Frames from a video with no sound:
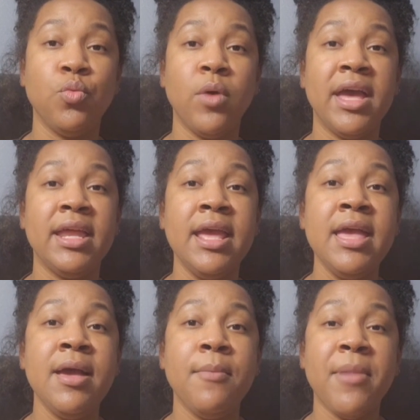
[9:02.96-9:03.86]
what
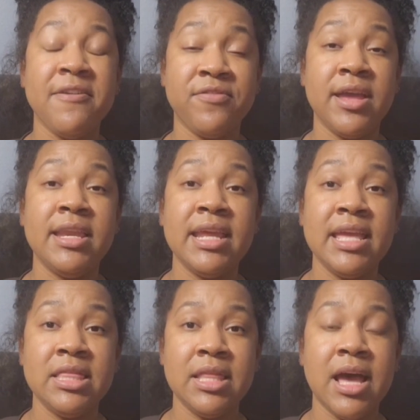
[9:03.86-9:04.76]
my friend
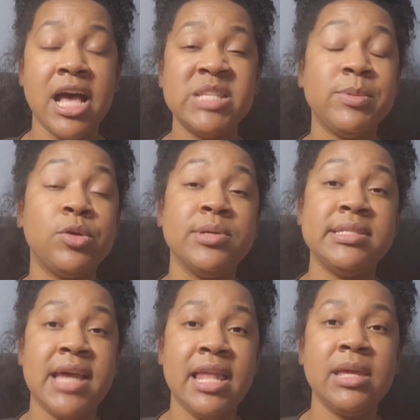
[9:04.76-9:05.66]
in the hospital
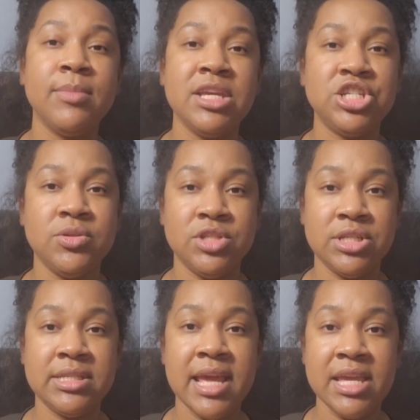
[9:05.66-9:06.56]
was telling me. She was
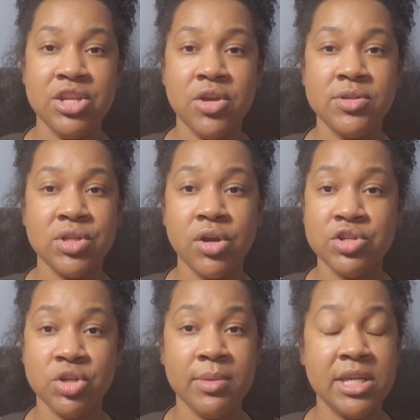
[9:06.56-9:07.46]
just saying, you know, as long
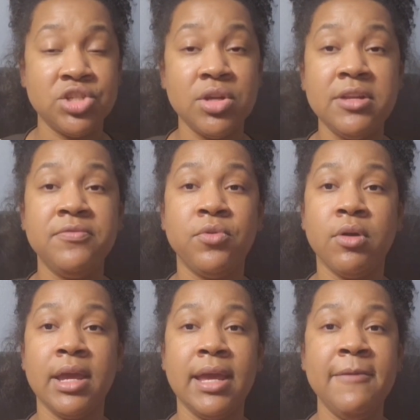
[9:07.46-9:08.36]
as you're being treated
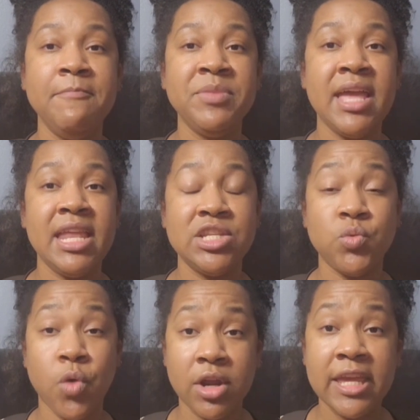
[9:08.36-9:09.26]
for it and
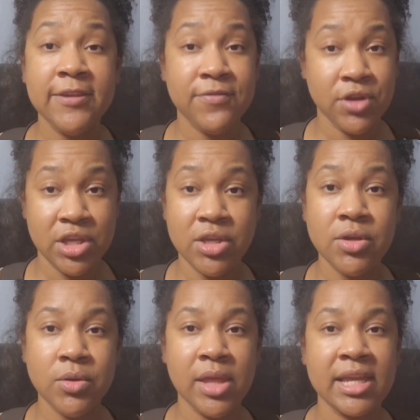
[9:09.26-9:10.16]
it's working for
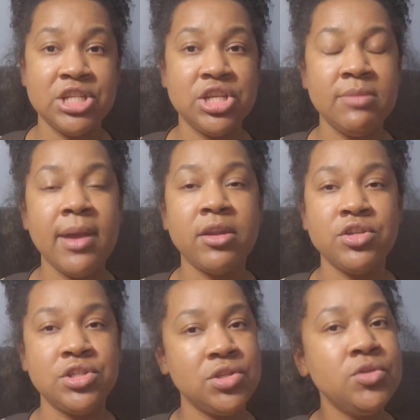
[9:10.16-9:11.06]
you, like, it shouldn't
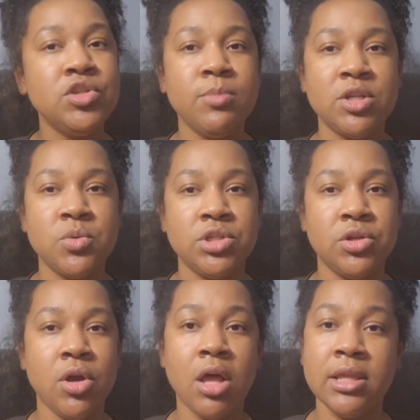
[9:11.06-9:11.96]
matter too much what
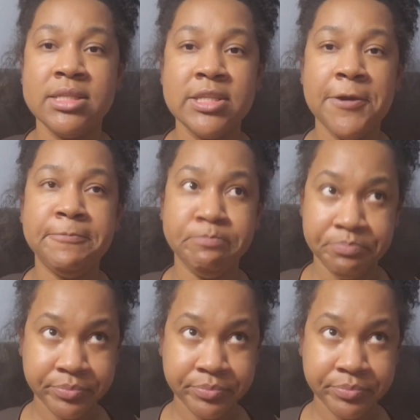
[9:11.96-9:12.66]
you call it. So